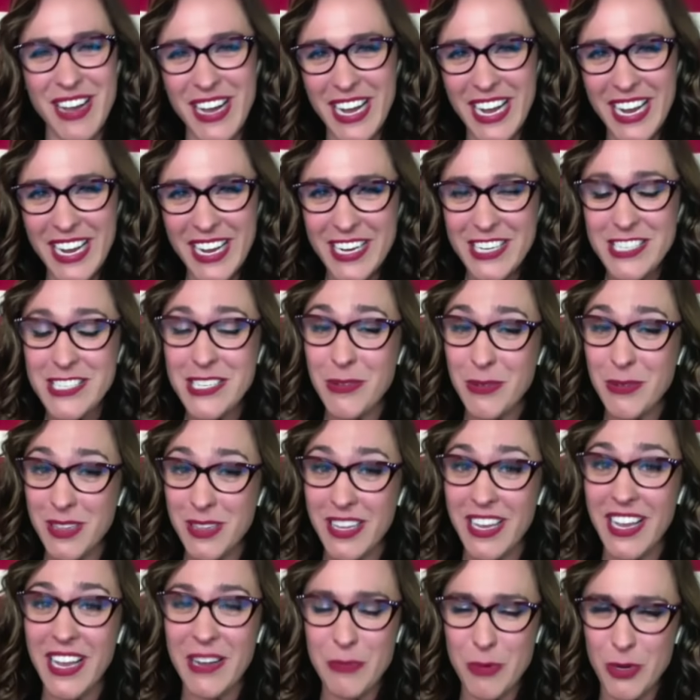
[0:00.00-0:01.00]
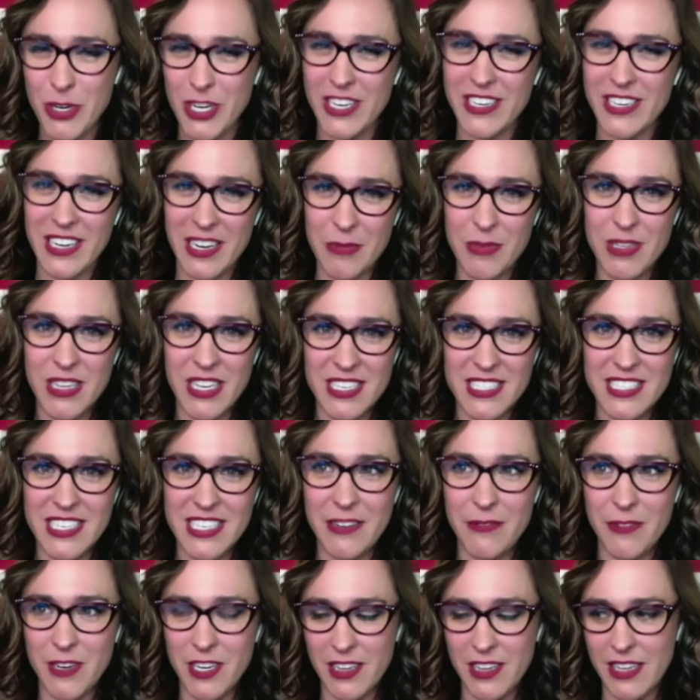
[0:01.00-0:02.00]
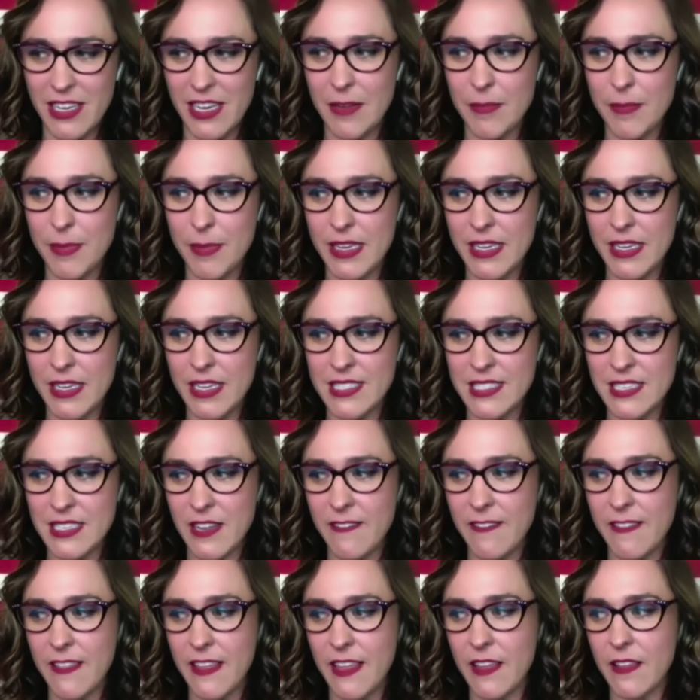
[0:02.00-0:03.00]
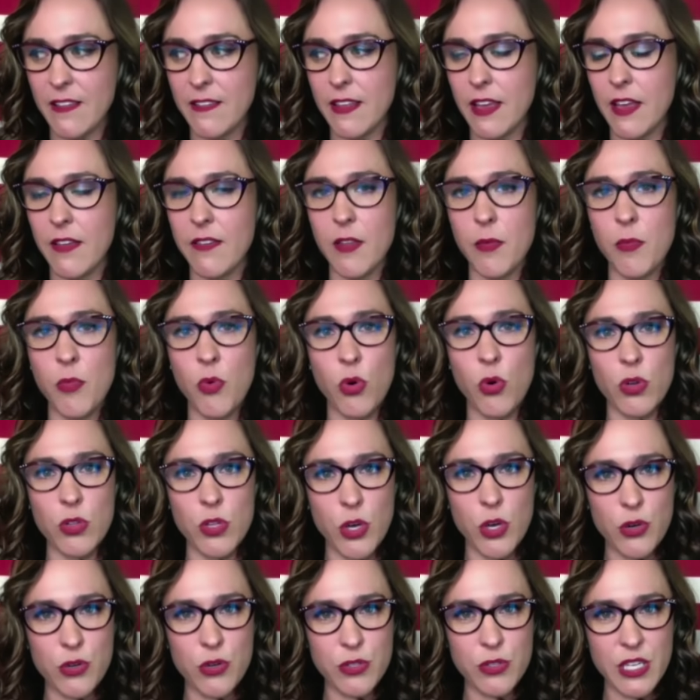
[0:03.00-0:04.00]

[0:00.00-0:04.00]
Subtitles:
Yeah, I would like to get rid of that, because I think that the more